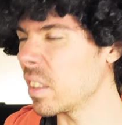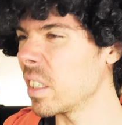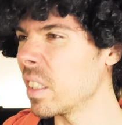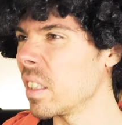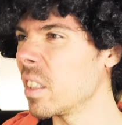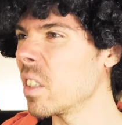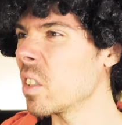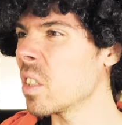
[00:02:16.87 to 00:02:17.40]

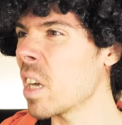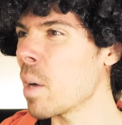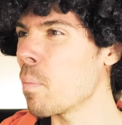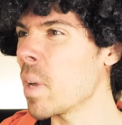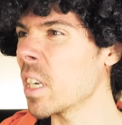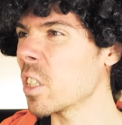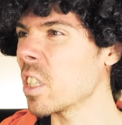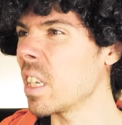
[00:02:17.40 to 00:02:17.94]
There's not
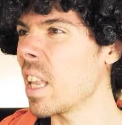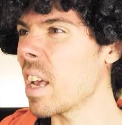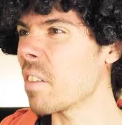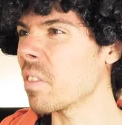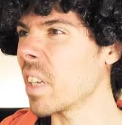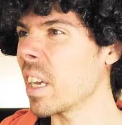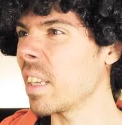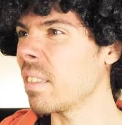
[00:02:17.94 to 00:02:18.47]
much
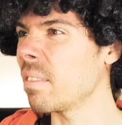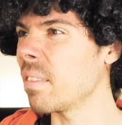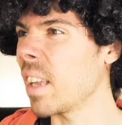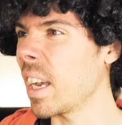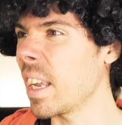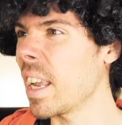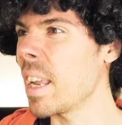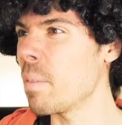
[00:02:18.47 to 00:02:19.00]
left. I
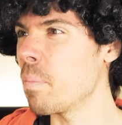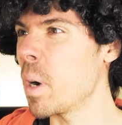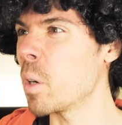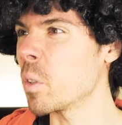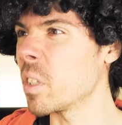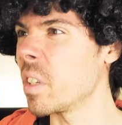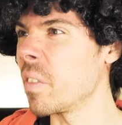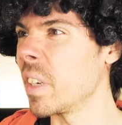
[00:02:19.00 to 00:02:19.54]
ate
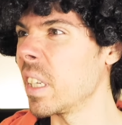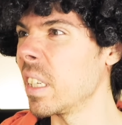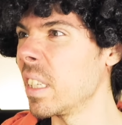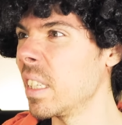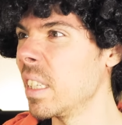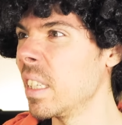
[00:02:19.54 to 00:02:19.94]
most of it.